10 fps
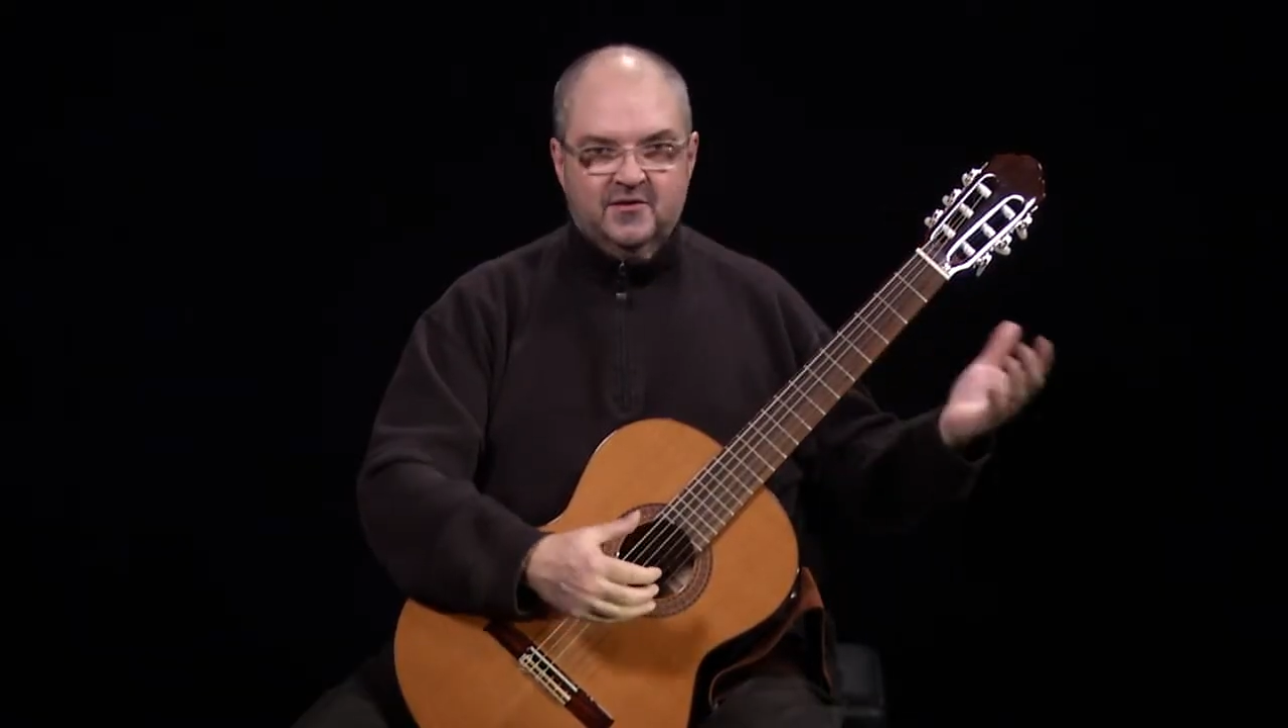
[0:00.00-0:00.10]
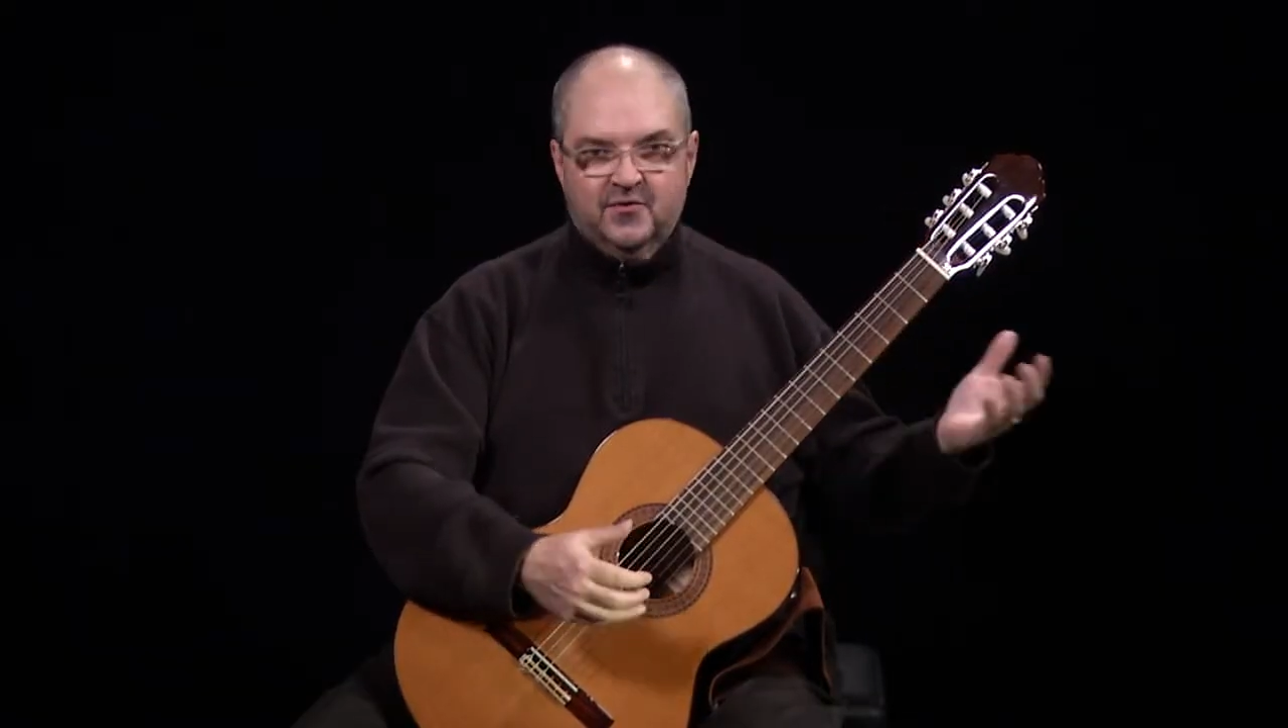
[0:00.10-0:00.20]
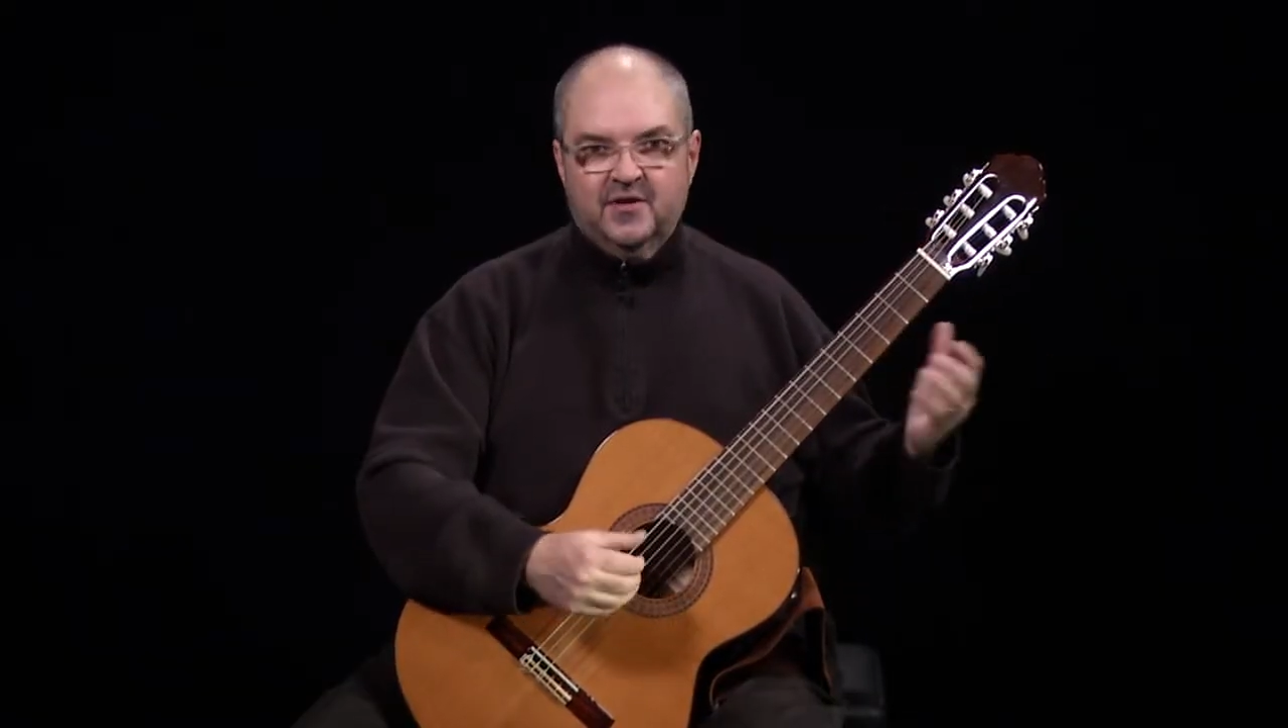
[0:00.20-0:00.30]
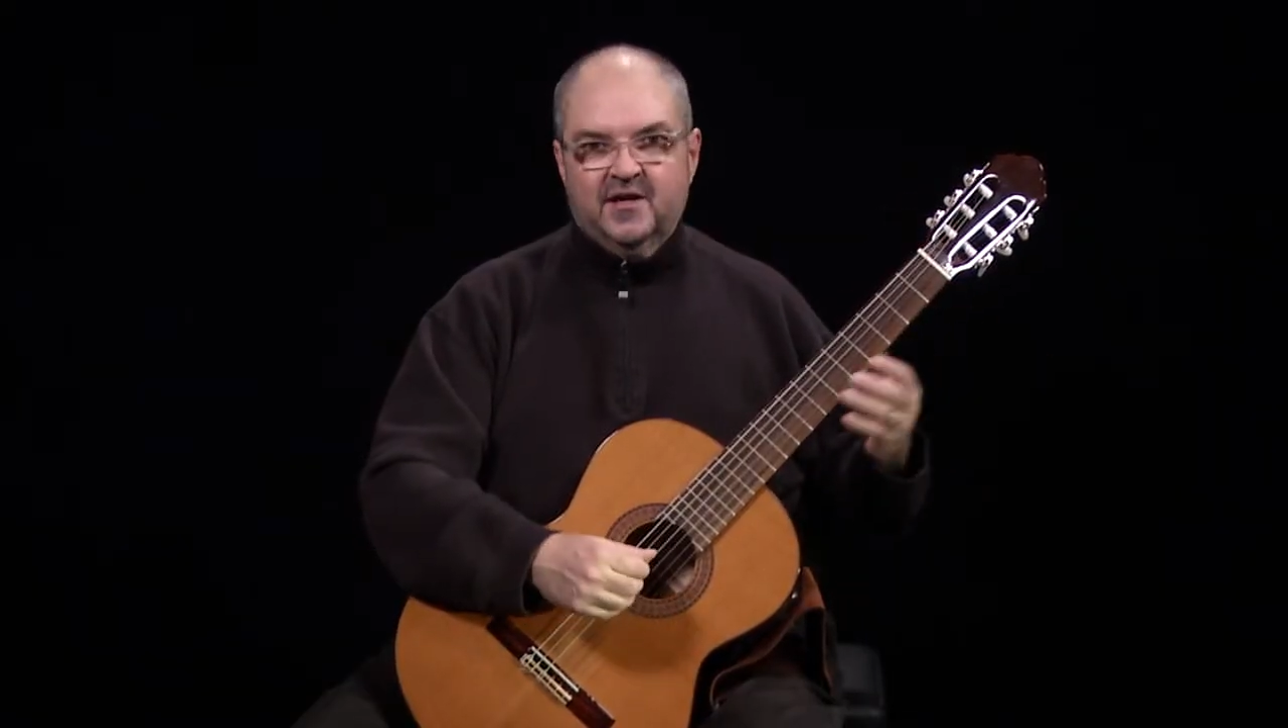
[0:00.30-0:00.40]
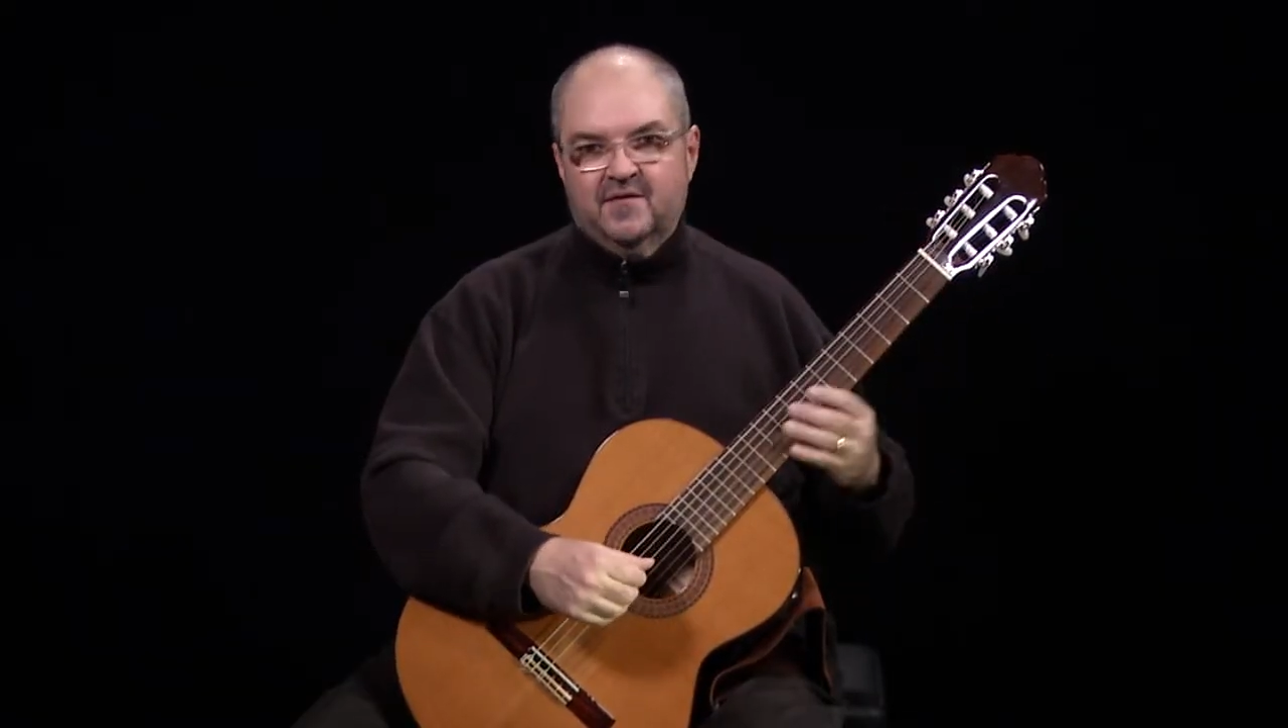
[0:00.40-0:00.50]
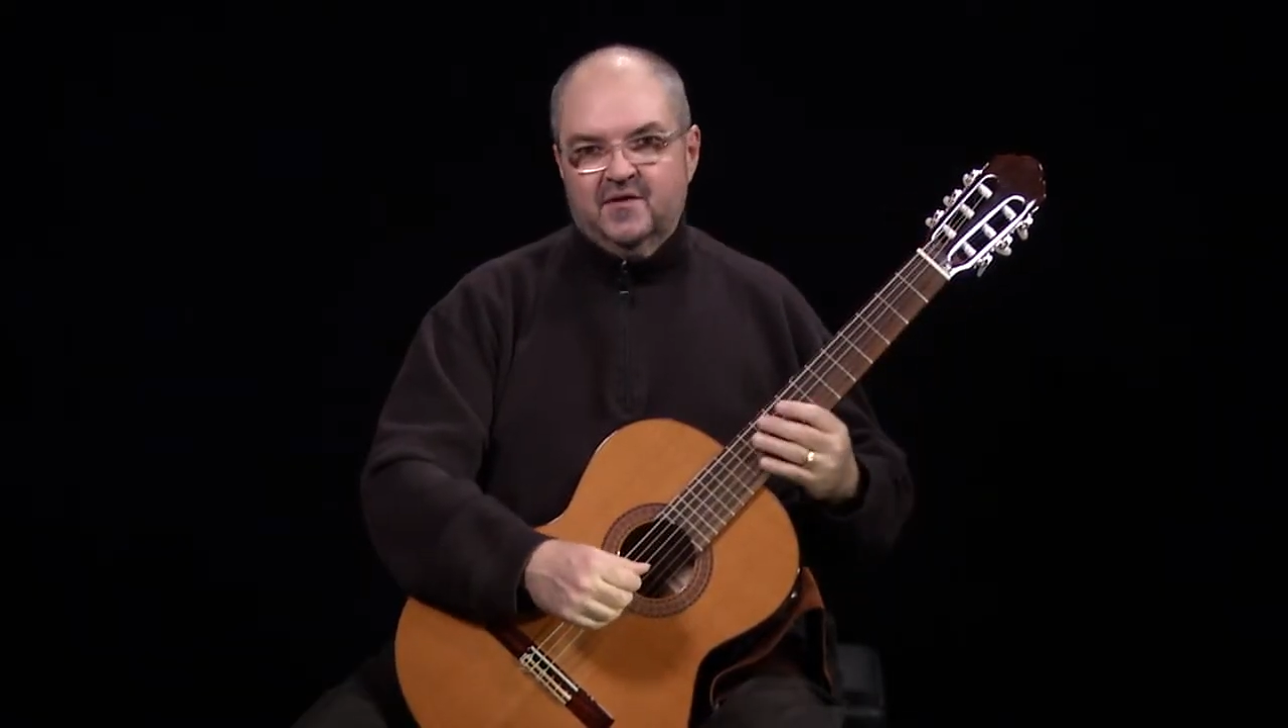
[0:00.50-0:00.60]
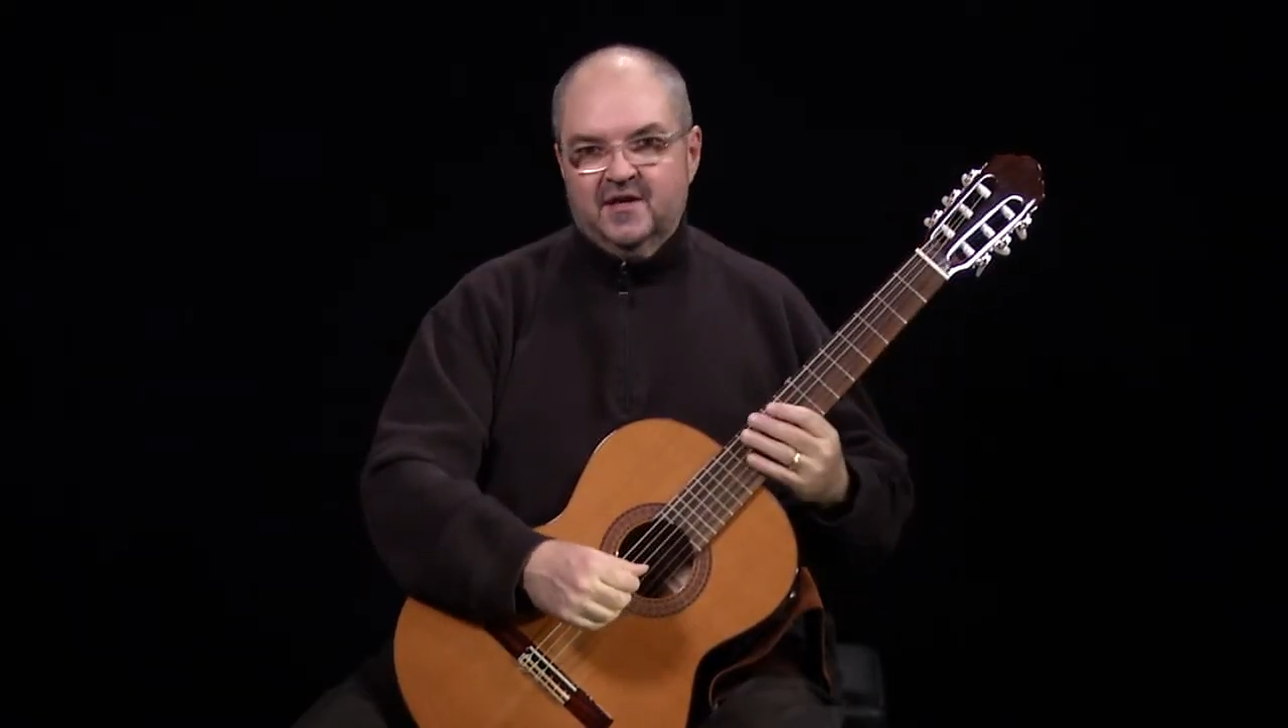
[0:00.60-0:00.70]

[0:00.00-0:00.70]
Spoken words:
tuning of